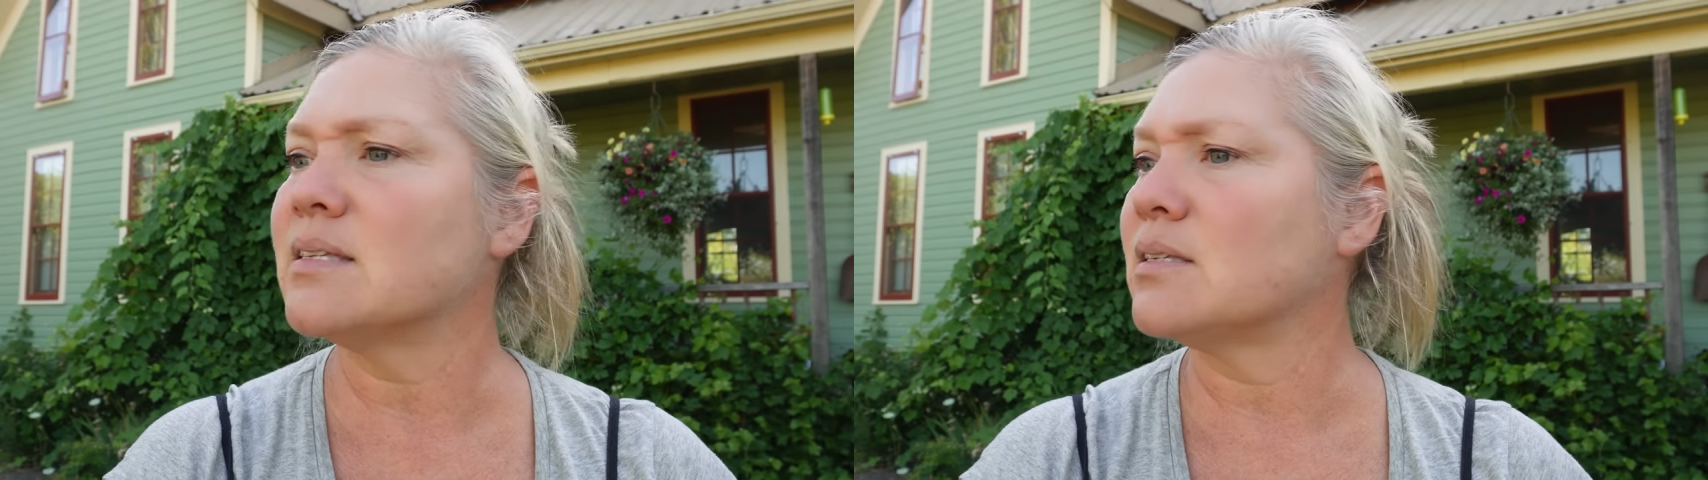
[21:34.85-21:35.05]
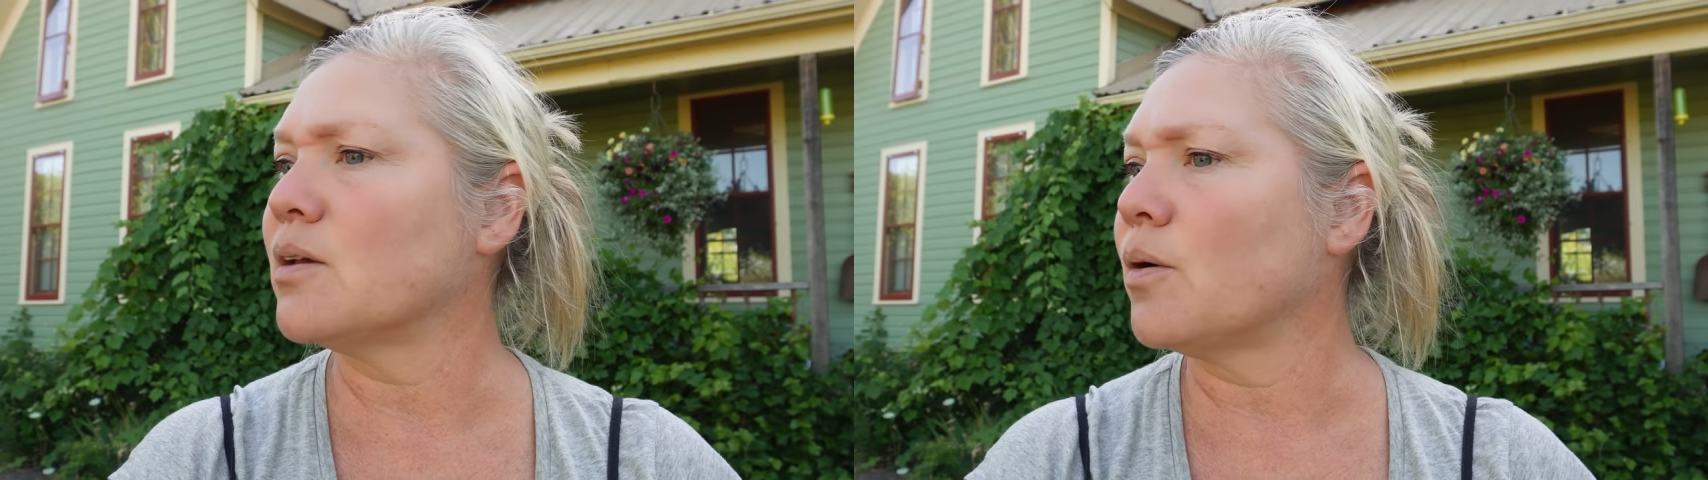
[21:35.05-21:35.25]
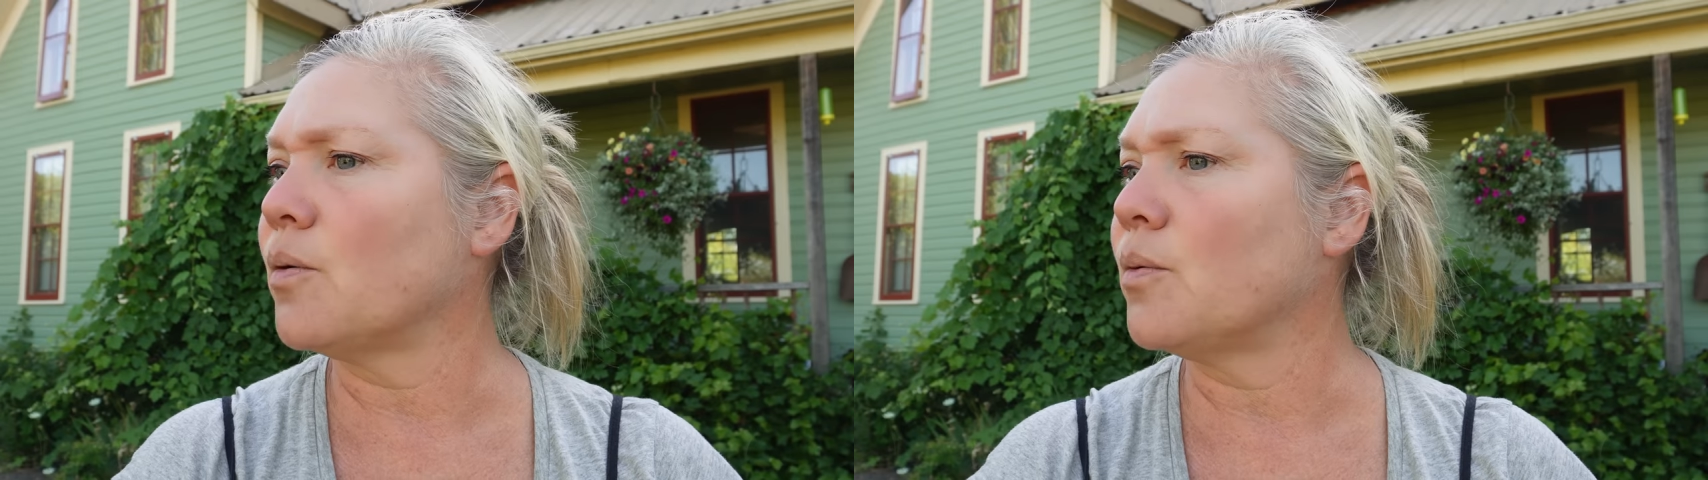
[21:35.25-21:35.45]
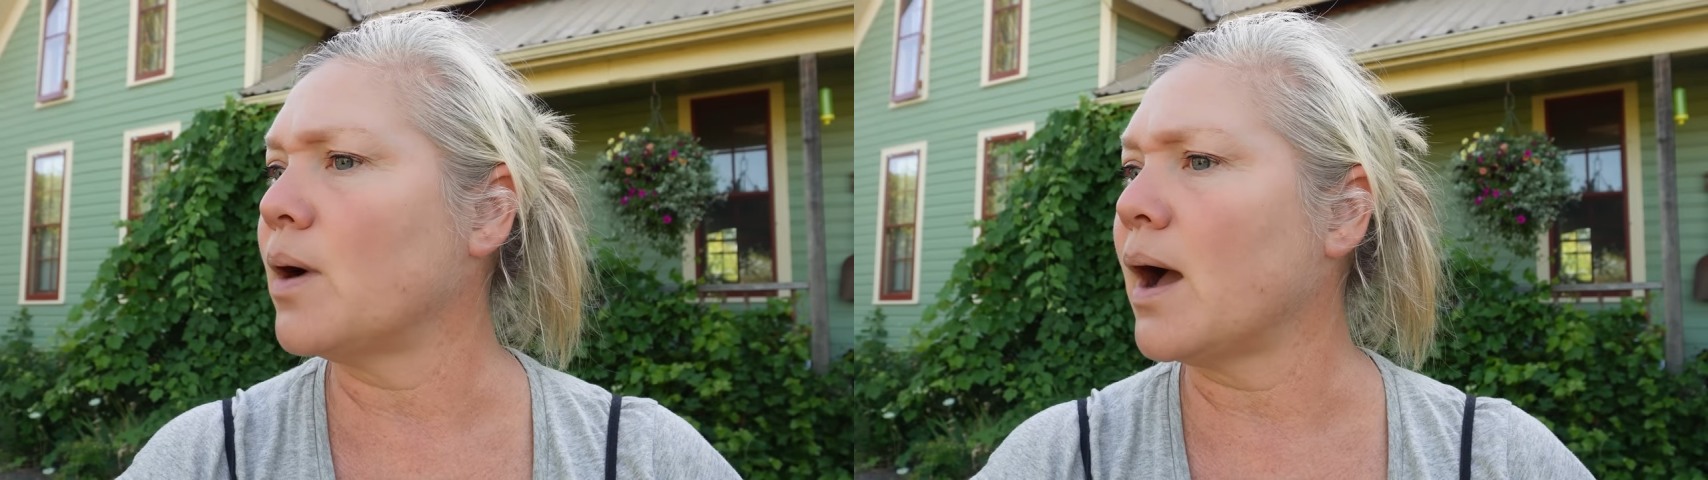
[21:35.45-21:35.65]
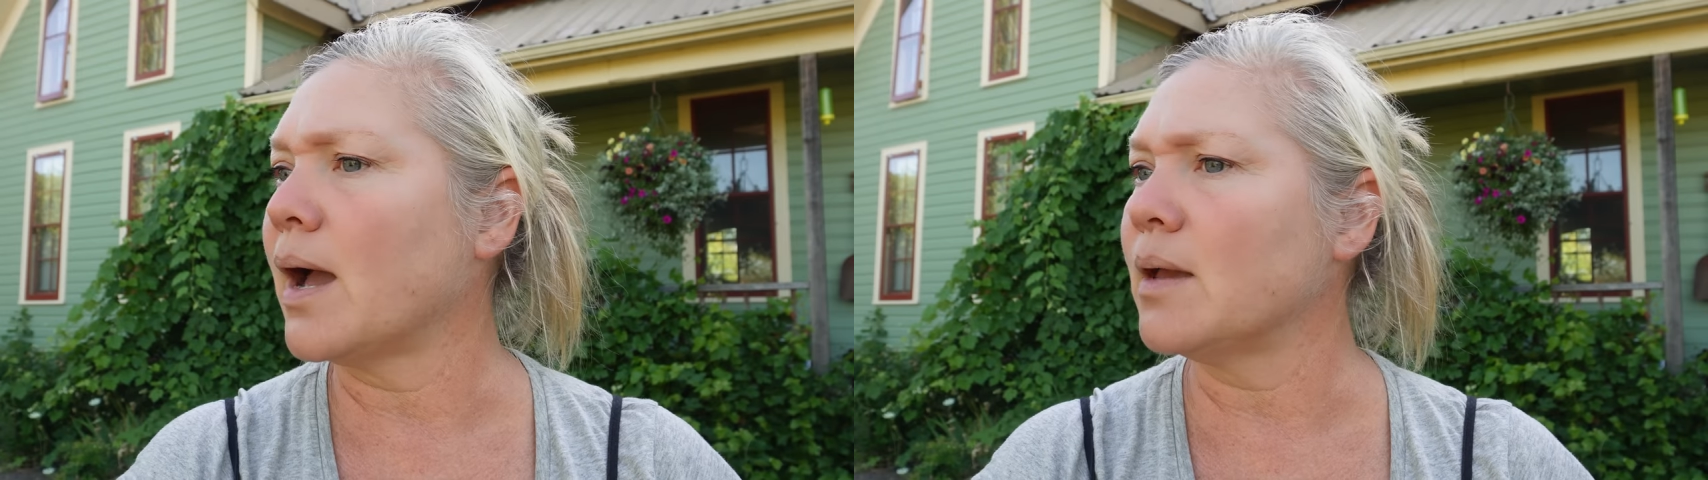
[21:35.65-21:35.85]
So
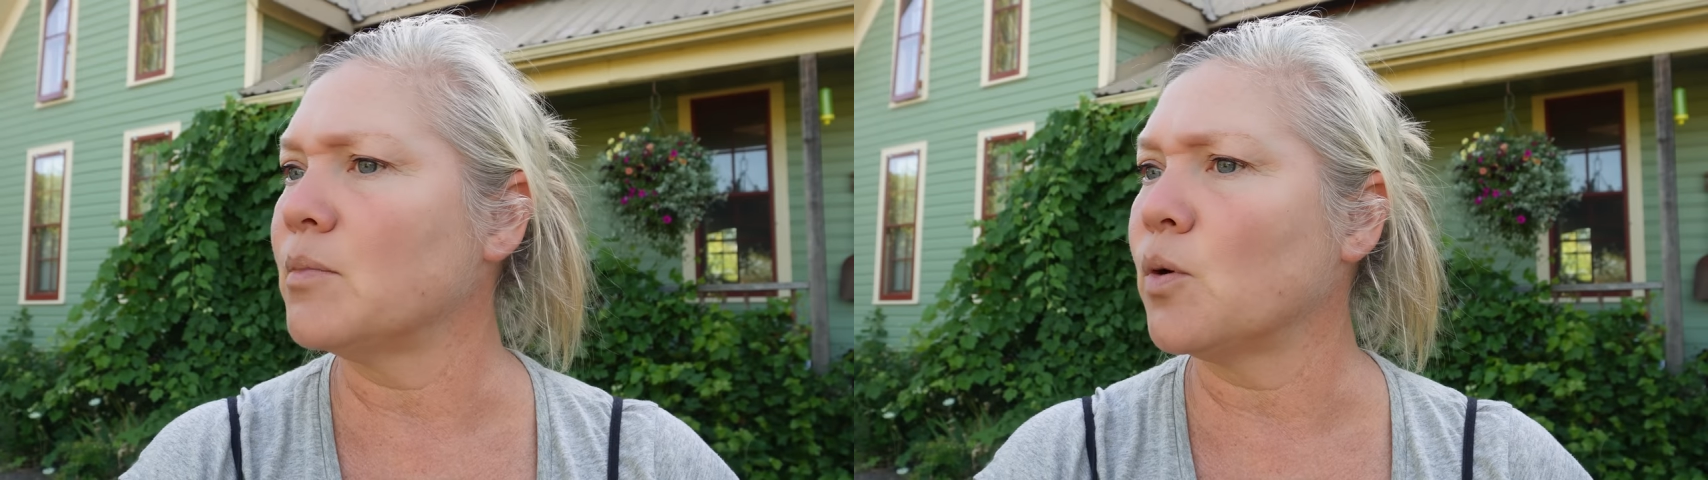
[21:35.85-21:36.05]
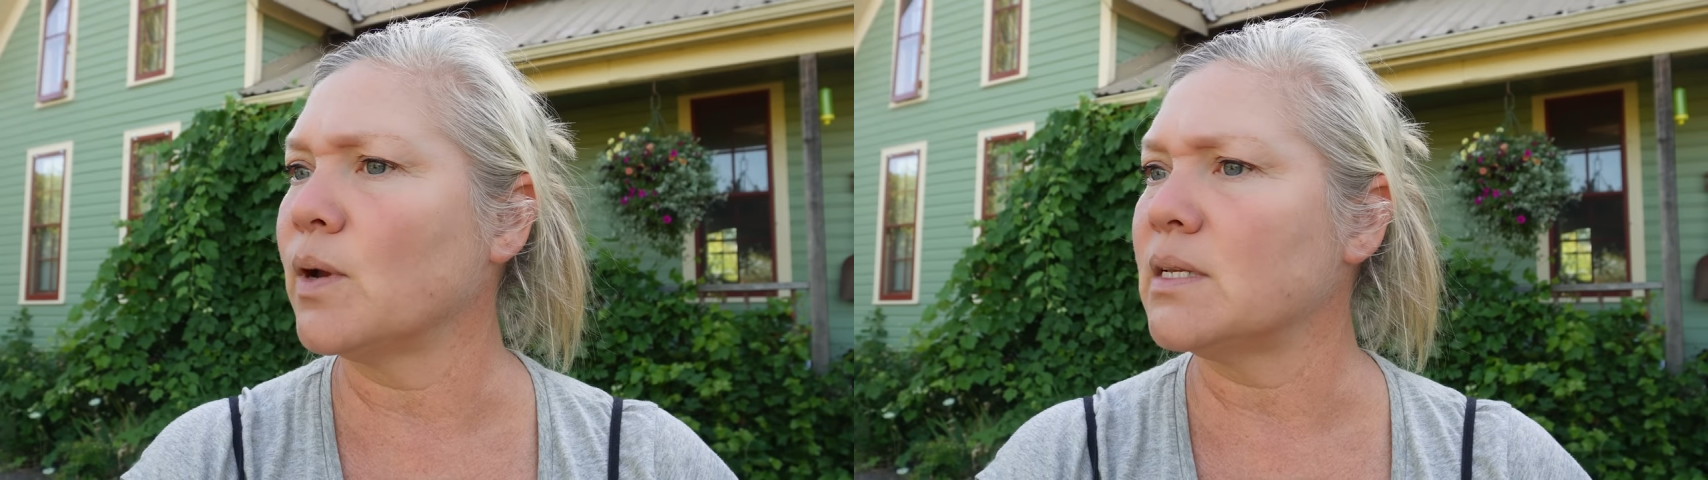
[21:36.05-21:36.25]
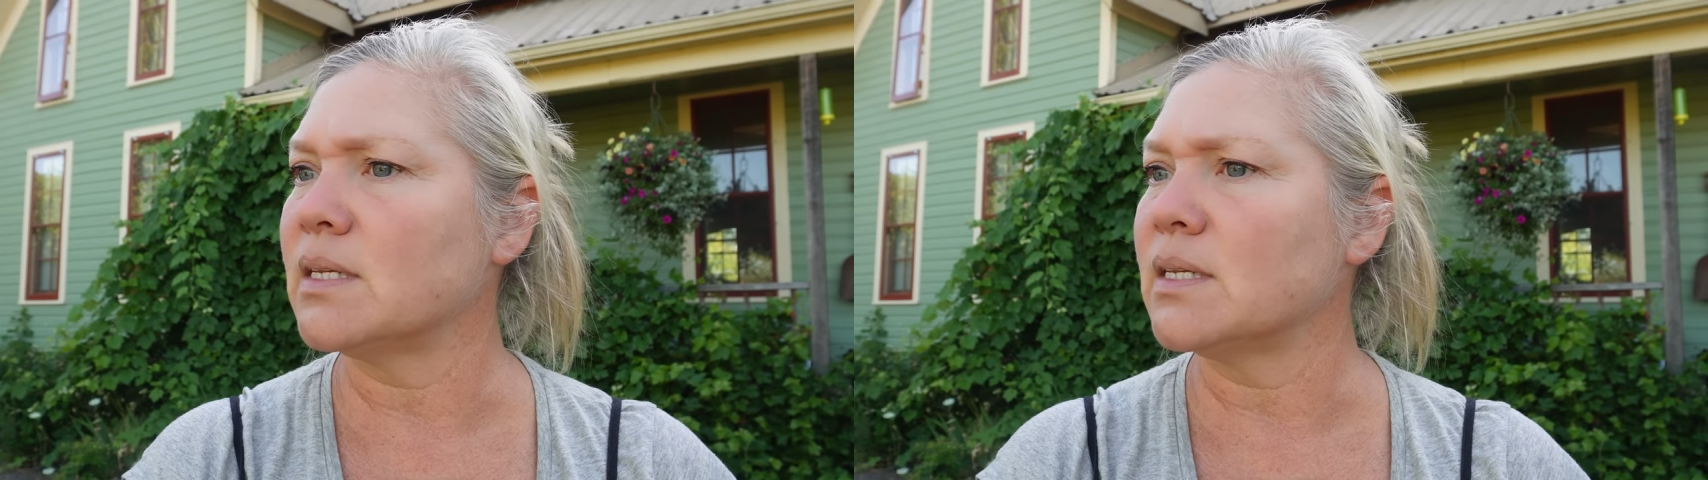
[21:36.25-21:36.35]
I am going